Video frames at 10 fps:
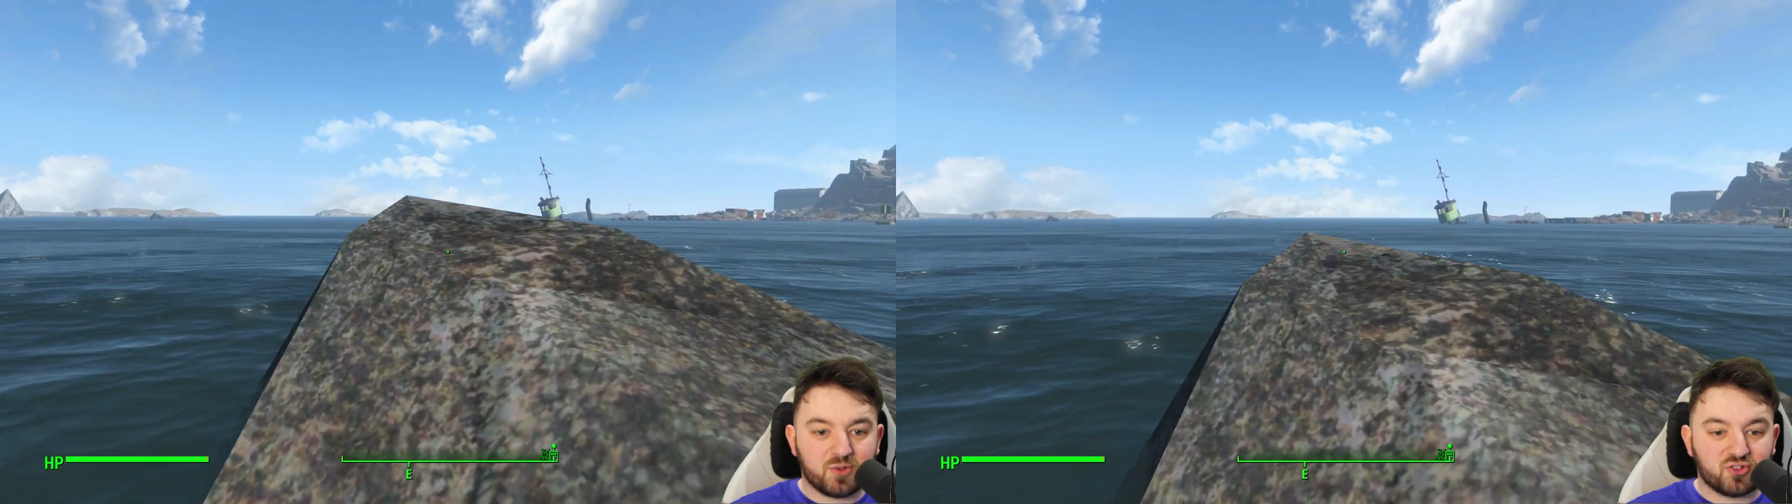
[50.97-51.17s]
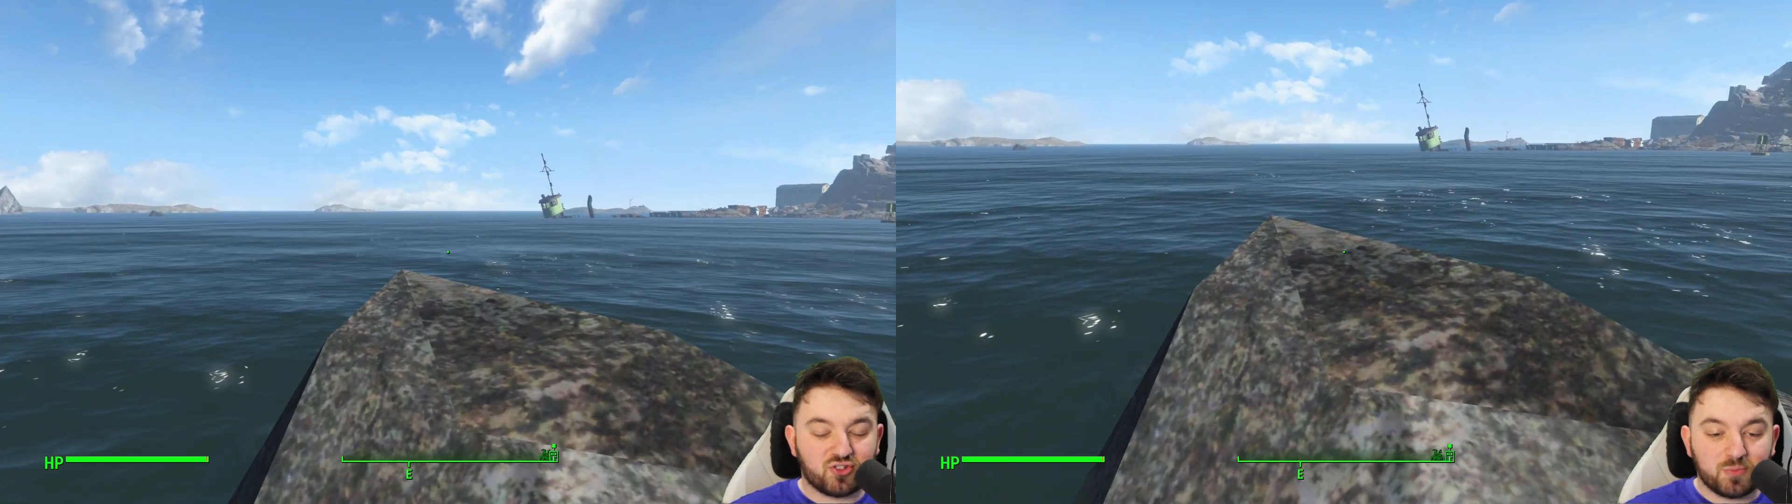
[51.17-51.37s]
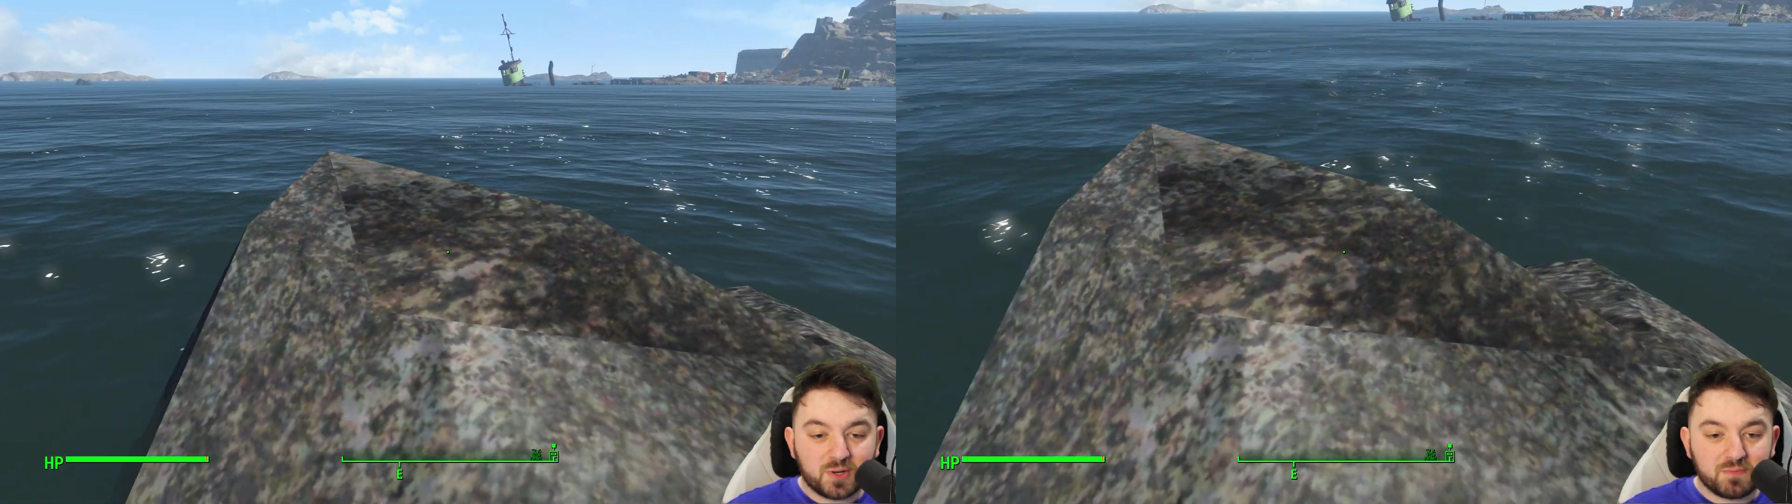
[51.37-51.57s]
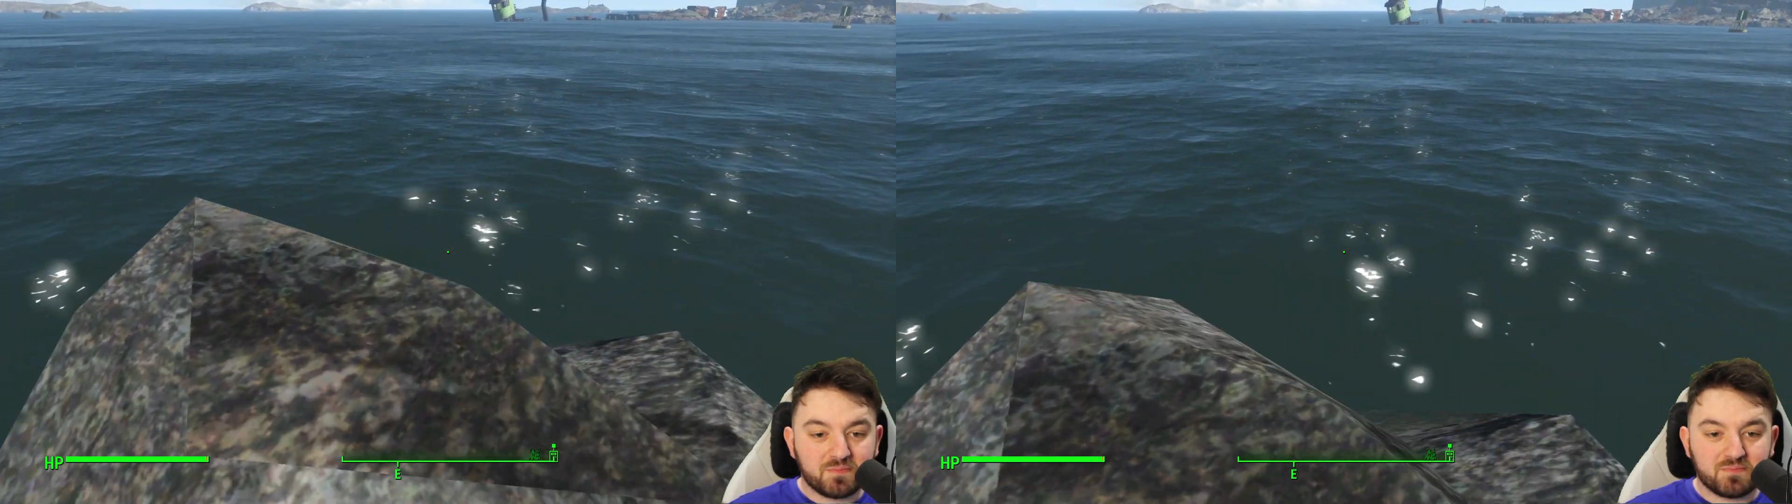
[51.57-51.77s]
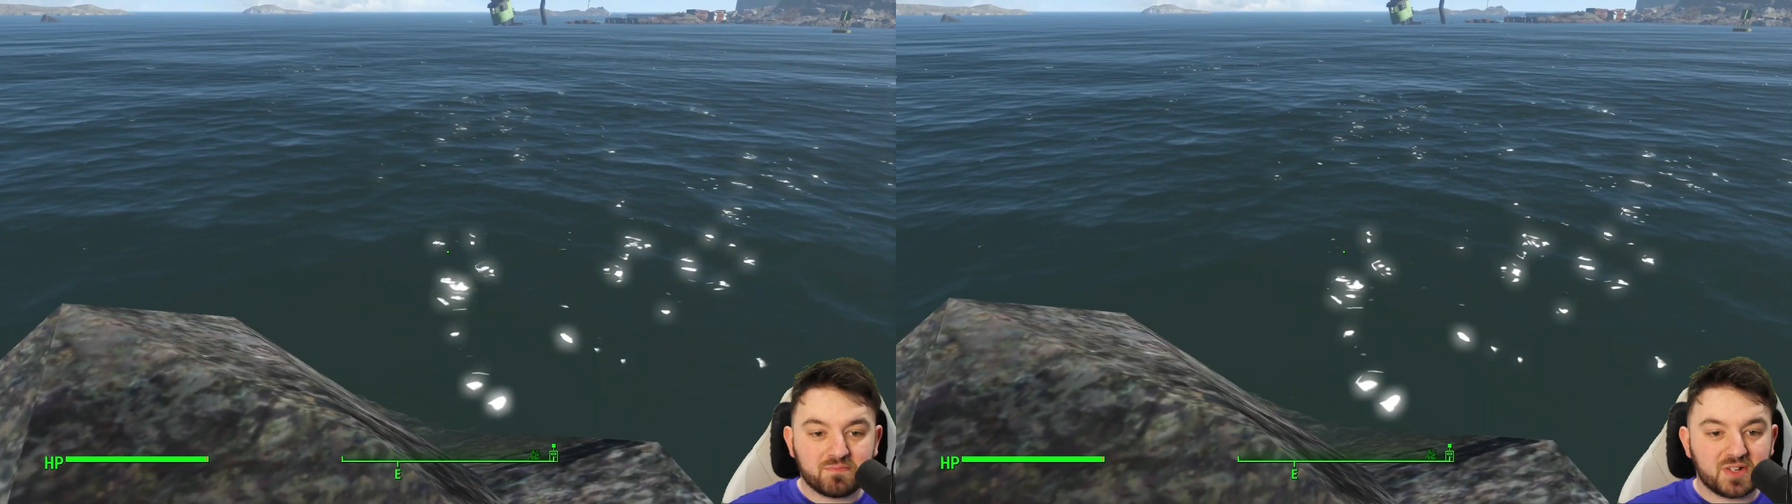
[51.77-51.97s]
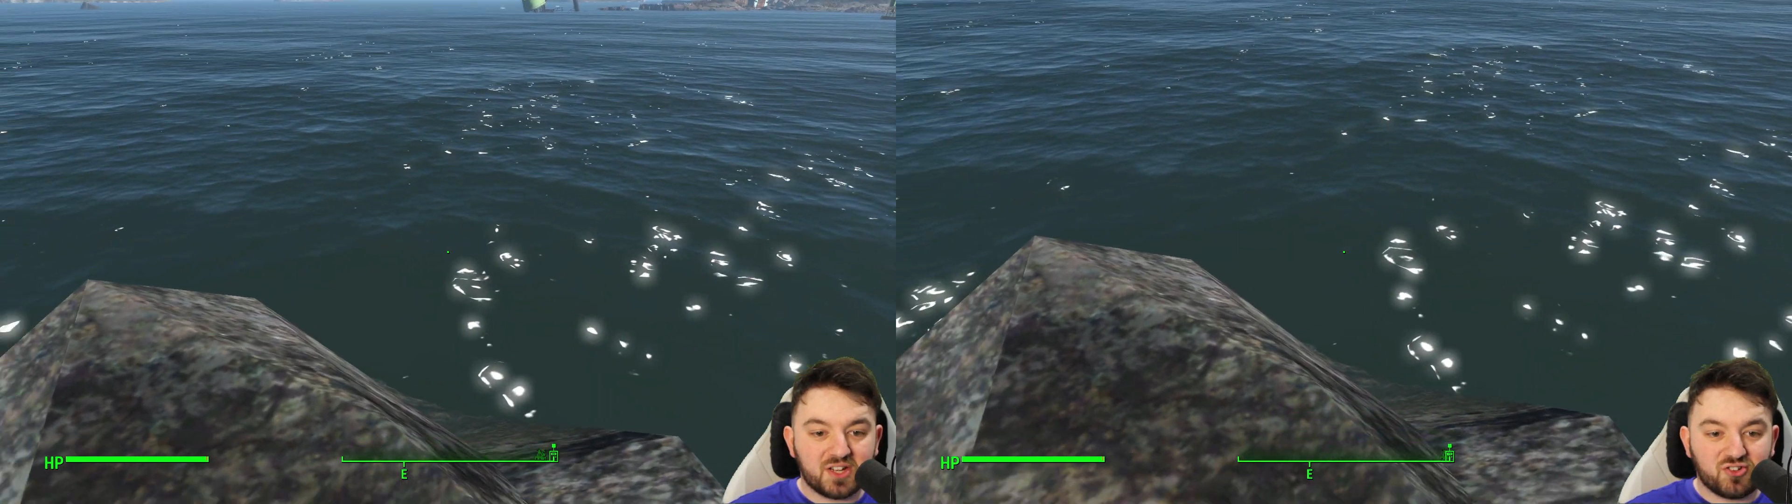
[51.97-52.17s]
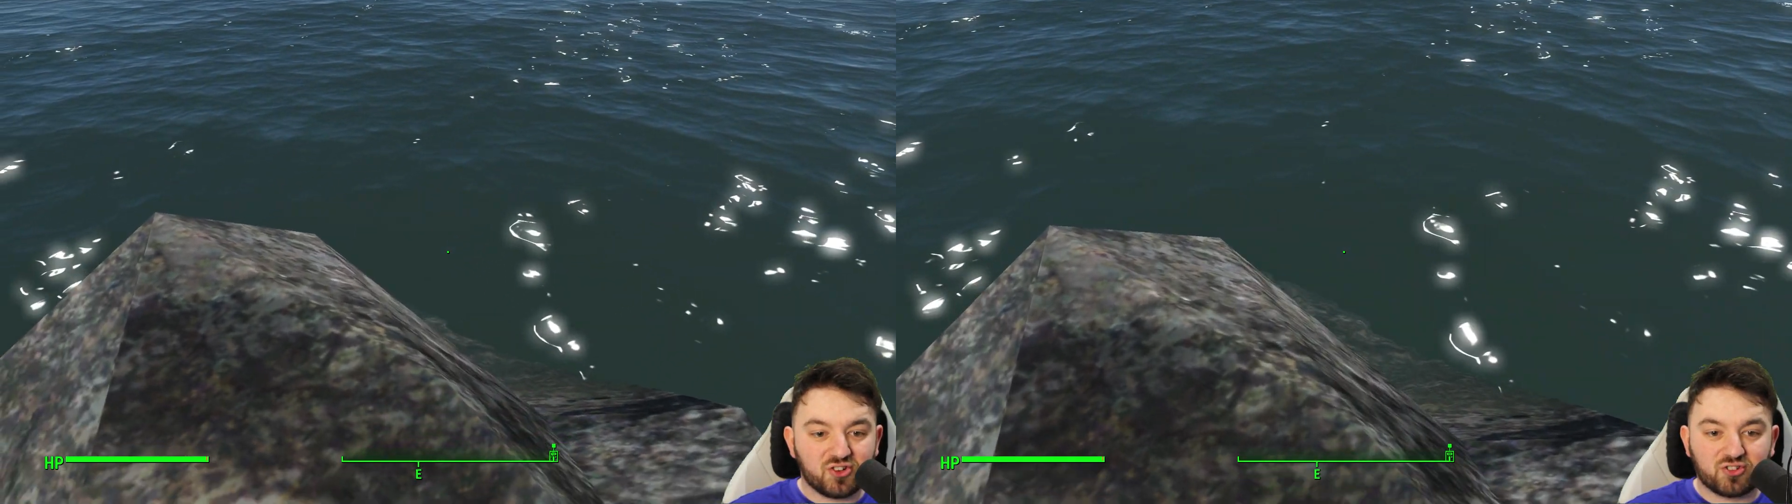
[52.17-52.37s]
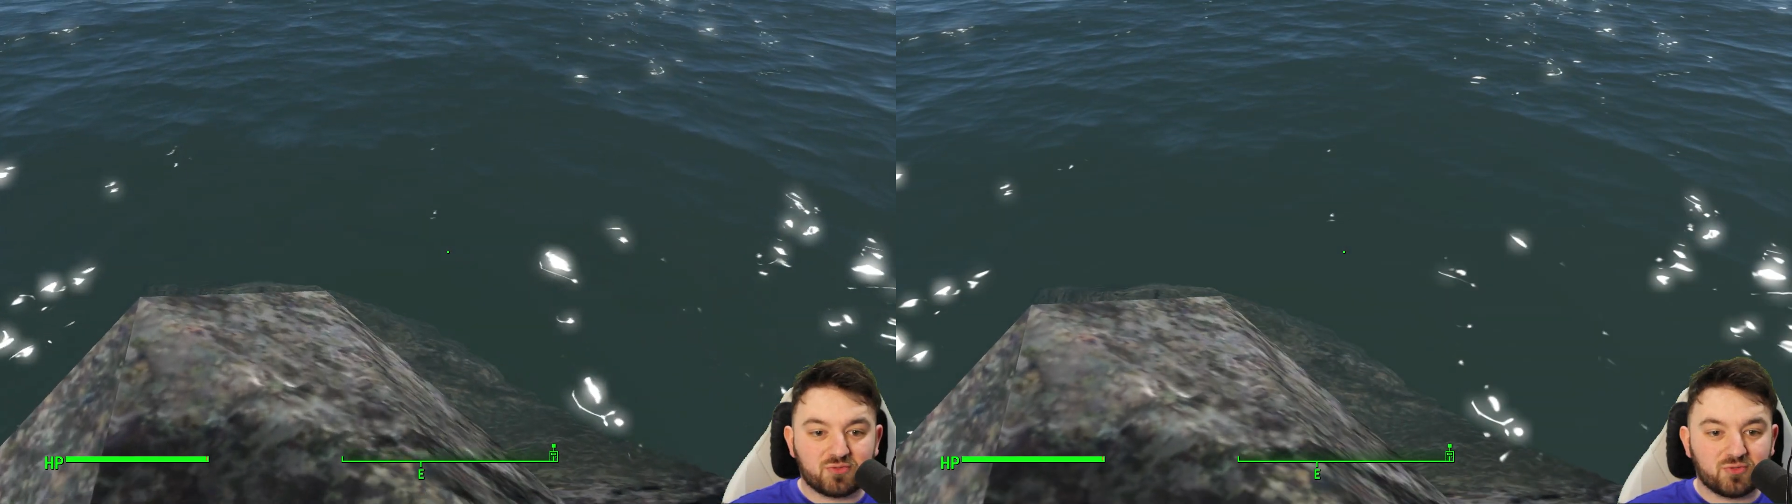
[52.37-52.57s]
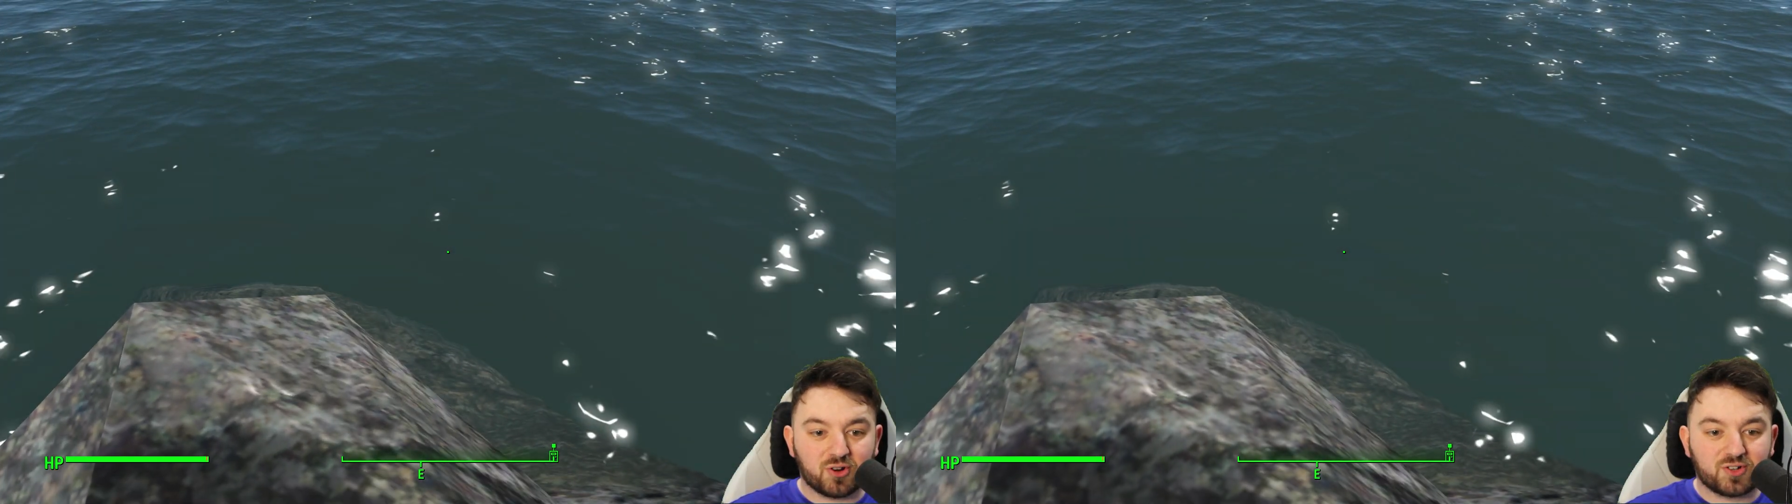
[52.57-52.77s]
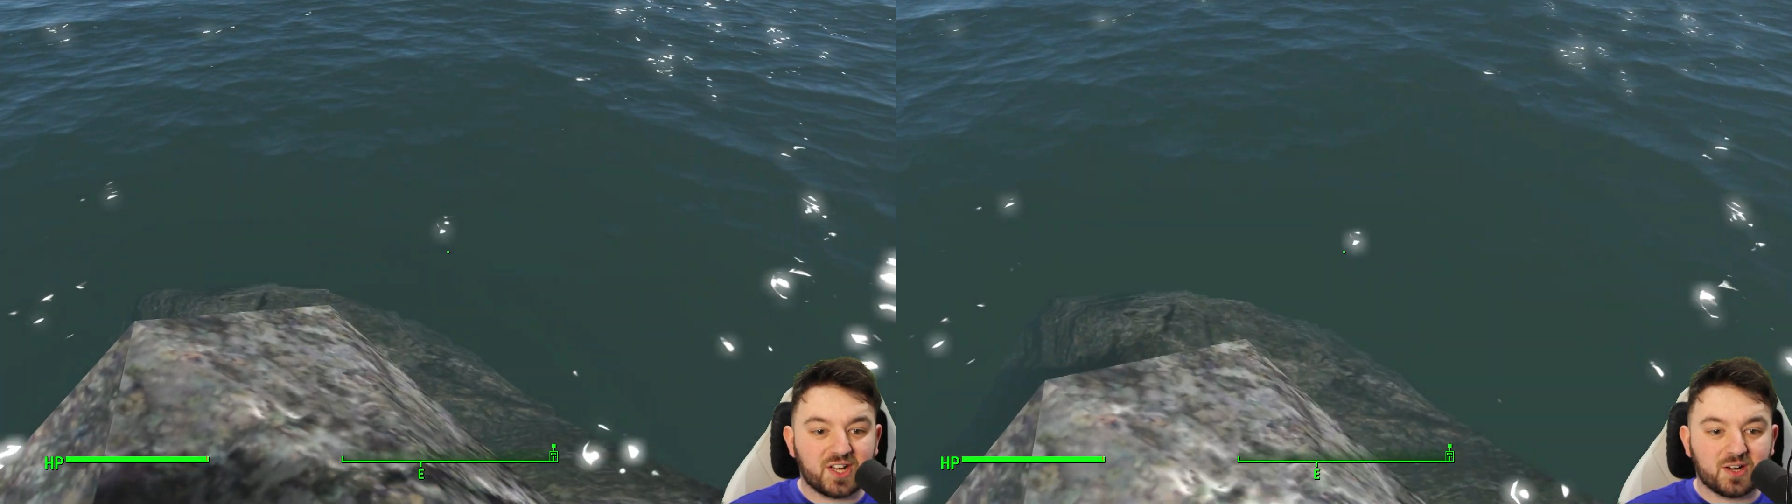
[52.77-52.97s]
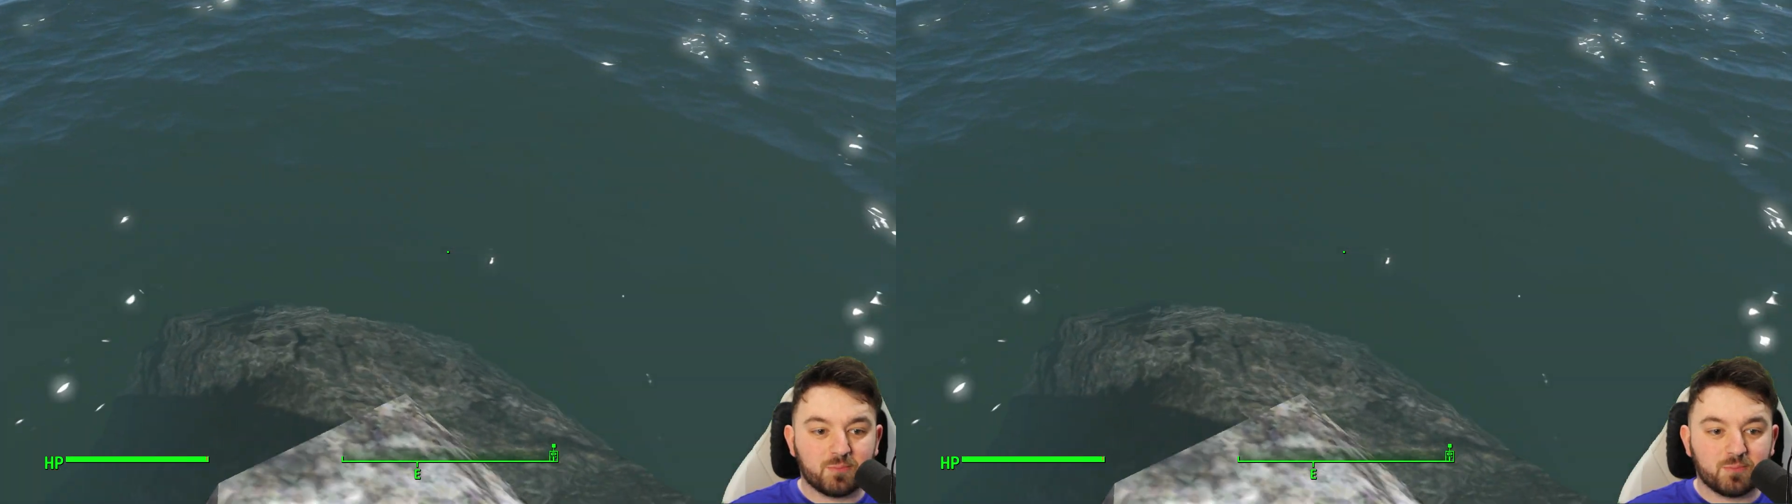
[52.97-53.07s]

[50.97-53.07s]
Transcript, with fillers: assuming he just duct